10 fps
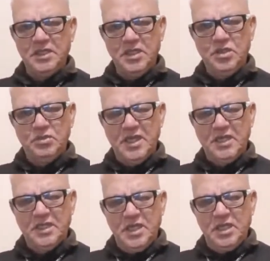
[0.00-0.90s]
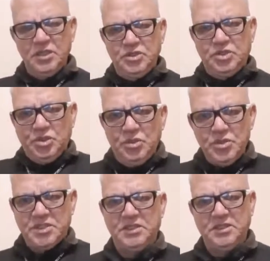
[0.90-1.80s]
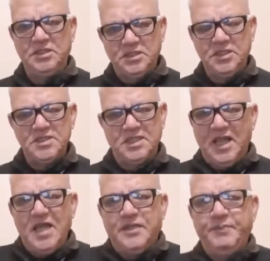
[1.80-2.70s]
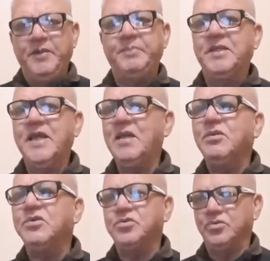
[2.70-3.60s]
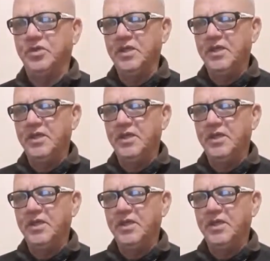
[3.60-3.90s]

you can do certain things that other people cannot do.